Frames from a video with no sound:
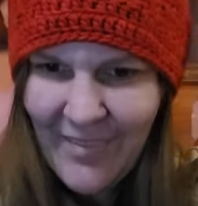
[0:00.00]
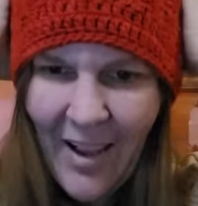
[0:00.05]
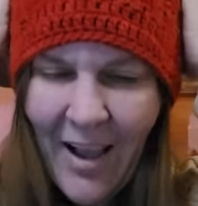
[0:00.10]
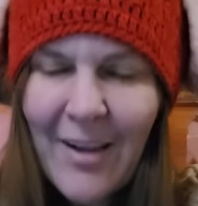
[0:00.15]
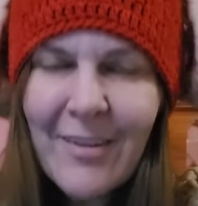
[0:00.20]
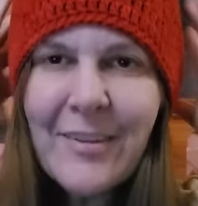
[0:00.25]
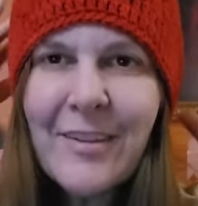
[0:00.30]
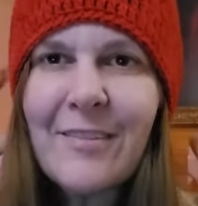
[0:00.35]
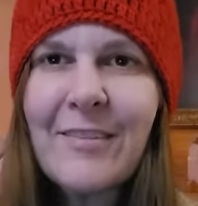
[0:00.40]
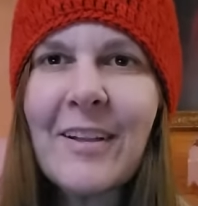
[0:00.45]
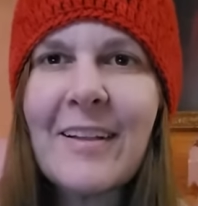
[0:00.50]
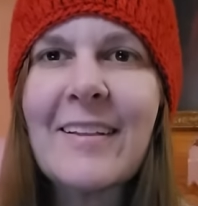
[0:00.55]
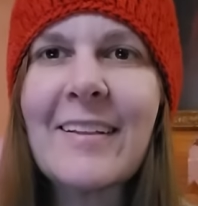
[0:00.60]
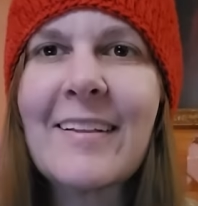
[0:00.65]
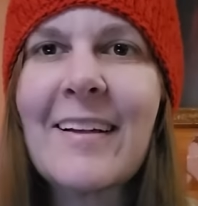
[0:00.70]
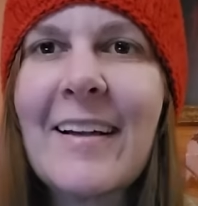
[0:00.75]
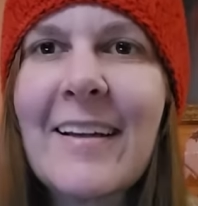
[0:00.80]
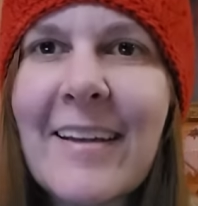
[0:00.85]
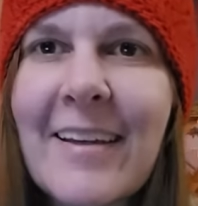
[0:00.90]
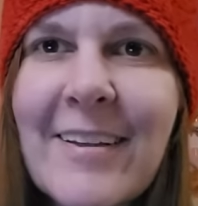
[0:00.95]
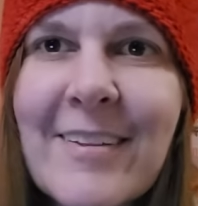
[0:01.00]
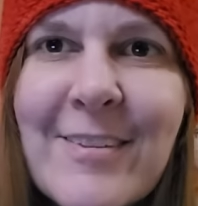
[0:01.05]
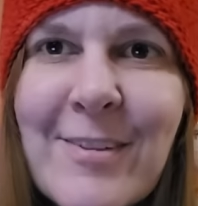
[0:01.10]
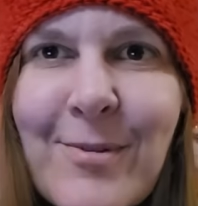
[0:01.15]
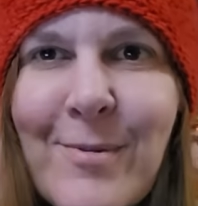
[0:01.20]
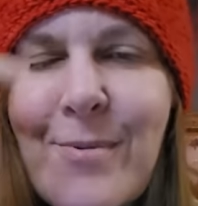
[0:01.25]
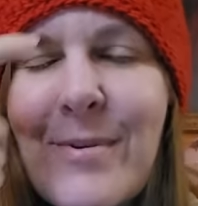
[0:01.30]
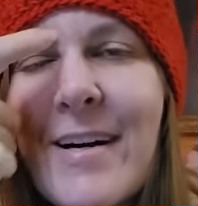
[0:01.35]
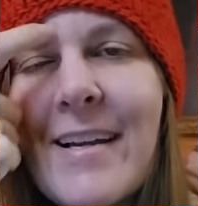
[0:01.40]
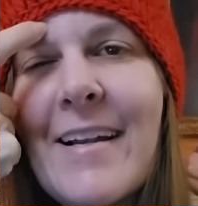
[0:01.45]
I'll leave that in, I guess.
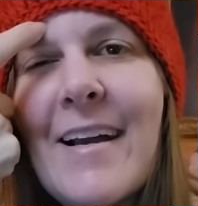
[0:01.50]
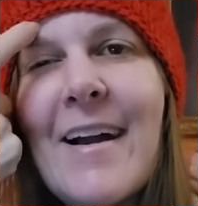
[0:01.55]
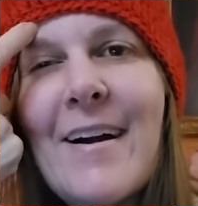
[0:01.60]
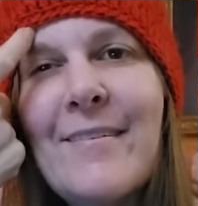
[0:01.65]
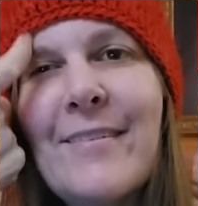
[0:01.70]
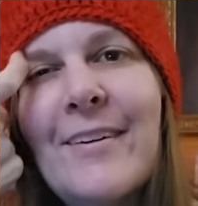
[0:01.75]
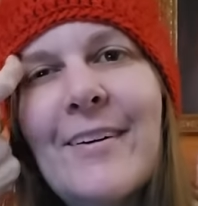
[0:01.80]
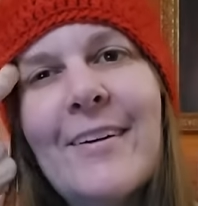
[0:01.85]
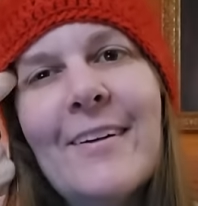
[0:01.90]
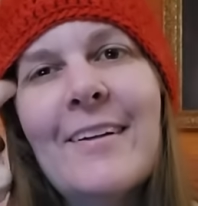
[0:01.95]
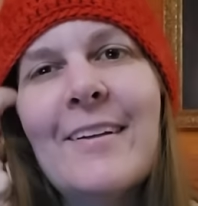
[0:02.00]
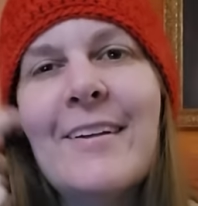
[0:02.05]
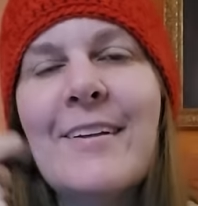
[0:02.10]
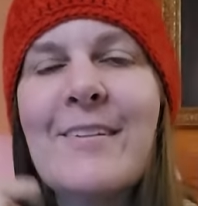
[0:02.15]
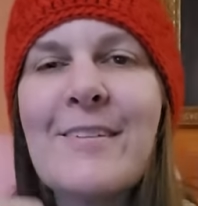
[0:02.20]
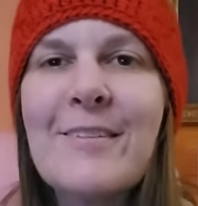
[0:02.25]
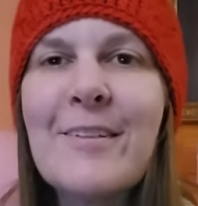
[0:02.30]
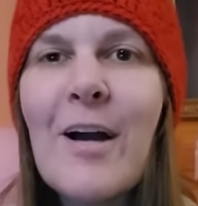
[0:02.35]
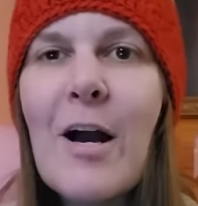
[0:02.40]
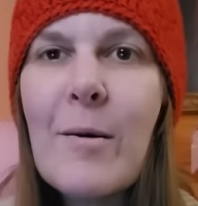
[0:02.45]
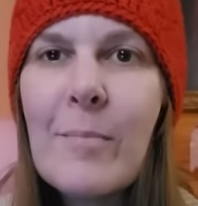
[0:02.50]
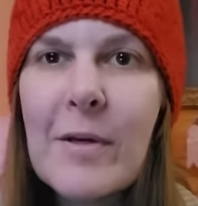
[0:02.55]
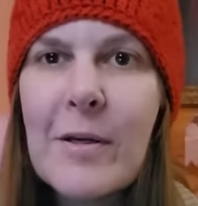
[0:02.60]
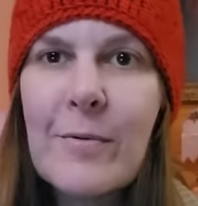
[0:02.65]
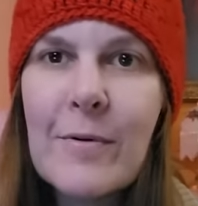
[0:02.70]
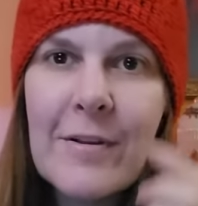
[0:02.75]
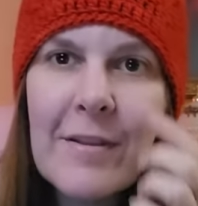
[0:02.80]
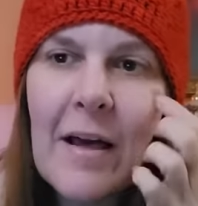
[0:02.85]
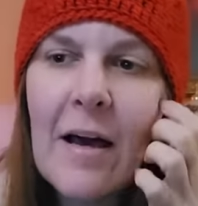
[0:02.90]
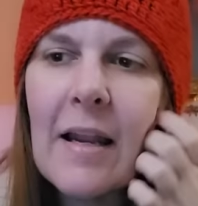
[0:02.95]
Whatever. You saw me
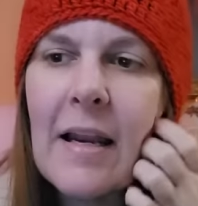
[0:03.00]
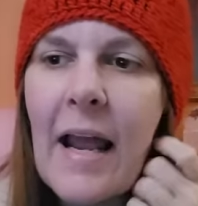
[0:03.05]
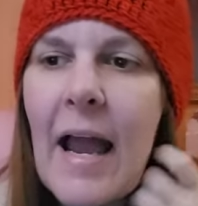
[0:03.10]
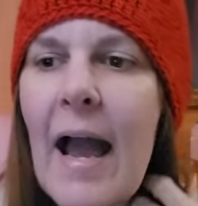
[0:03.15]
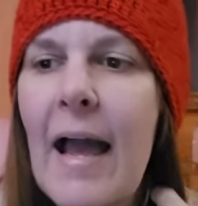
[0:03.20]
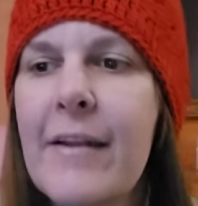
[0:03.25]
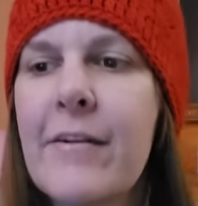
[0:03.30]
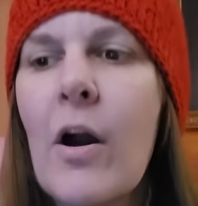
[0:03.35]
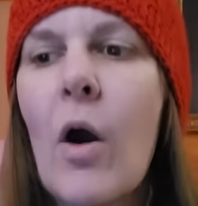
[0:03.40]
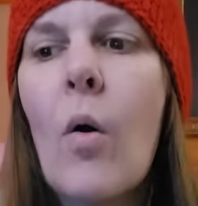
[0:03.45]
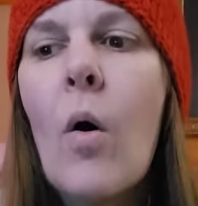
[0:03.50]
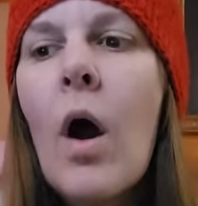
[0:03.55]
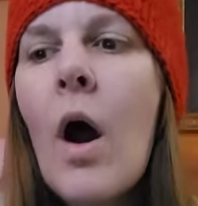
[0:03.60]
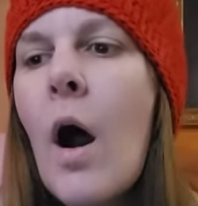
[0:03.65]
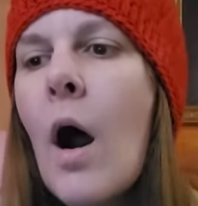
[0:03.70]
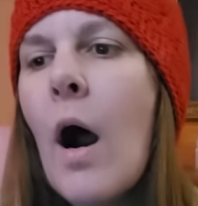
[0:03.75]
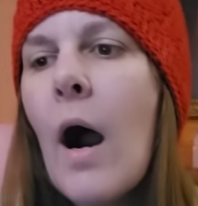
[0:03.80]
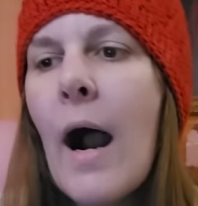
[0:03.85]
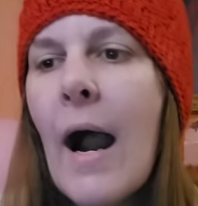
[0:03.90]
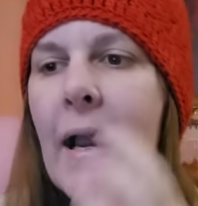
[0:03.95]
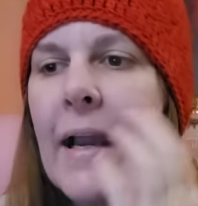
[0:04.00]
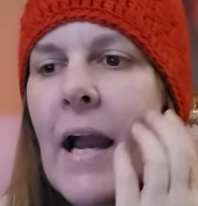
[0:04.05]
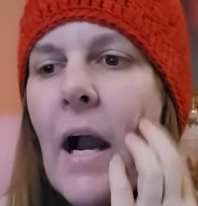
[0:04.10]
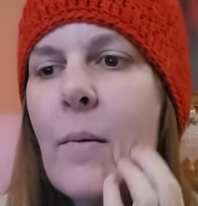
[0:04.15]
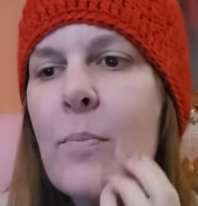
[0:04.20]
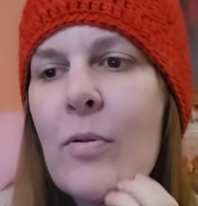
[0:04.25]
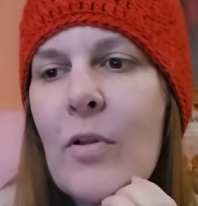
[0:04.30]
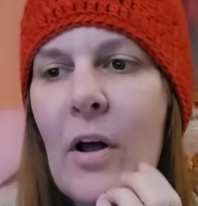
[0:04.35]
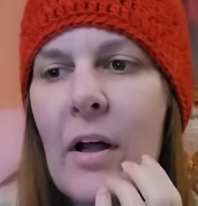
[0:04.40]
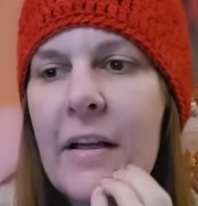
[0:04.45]
without a hat. No, I
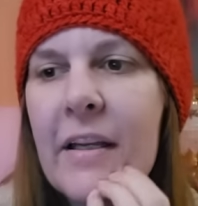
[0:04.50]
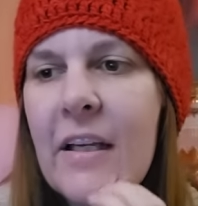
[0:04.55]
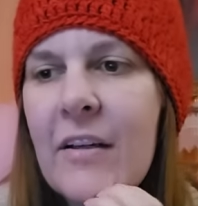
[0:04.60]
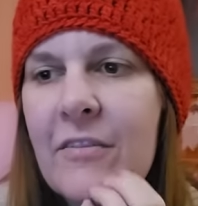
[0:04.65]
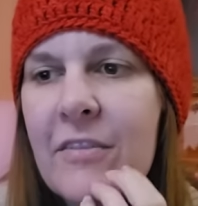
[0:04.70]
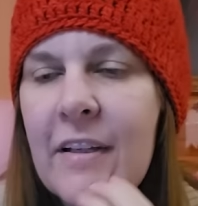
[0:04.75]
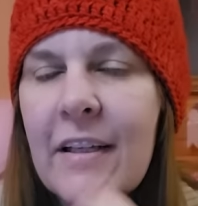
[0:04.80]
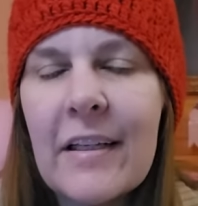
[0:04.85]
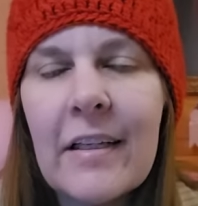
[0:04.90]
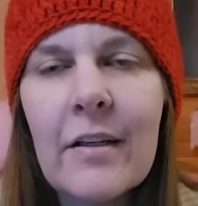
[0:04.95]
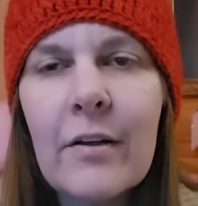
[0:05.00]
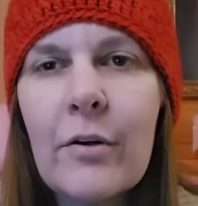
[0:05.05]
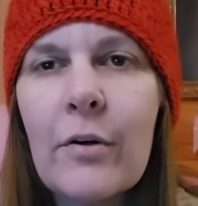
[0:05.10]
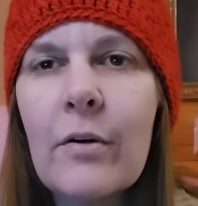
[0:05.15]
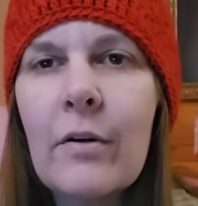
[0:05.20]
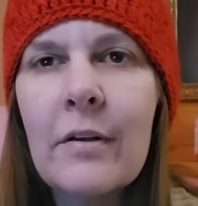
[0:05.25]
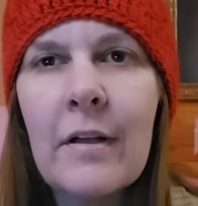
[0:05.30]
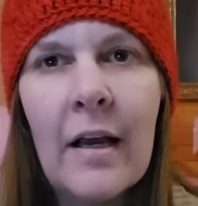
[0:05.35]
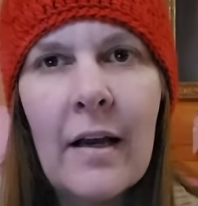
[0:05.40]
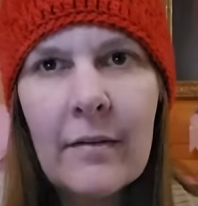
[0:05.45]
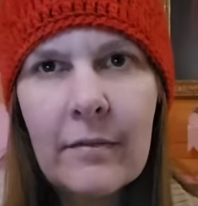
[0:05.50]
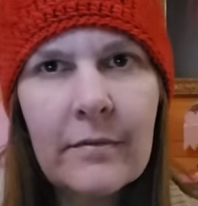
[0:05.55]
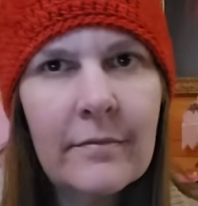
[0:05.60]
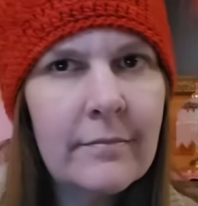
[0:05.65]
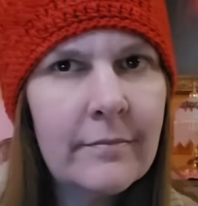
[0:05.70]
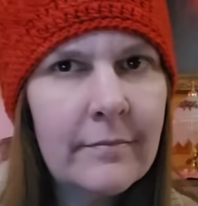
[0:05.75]
got plenty of video. Not.